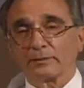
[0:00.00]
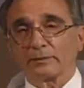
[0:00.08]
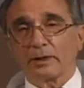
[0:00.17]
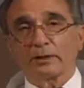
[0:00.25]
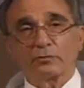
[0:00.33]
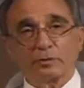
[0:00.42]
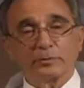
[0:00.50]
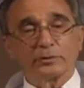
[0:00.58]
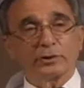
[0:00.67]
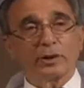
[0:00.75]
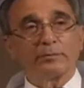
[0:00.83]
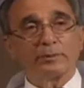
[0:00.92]
That crummy
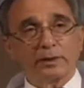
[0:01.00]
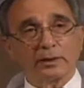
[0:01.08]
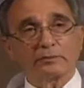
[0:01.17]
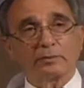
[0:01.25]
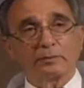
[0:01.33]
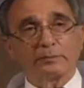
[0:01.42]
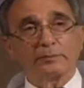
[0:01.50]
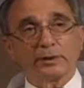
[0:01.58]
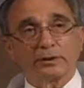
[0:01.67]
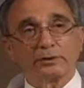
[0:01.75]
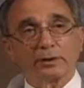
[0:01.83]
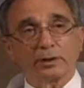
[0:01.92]
job and that crummy
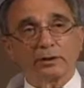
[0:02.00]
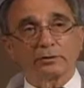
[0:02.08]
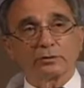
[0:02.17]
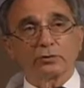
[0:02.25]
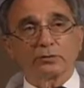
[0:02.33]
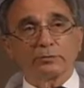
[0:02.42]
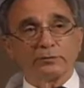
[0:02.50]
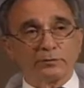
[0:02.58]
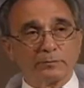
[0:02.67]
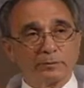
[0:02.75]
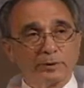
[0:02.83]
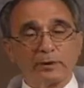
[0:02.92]
paycheck took me
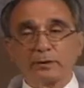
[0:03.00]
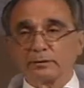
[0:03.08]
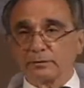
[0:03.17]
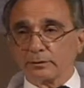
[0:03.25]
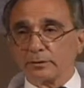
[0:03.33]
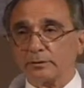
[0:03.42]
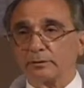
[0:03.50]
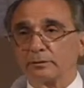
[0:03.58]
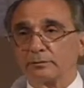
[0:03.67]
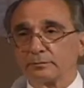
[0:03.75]
from there to here.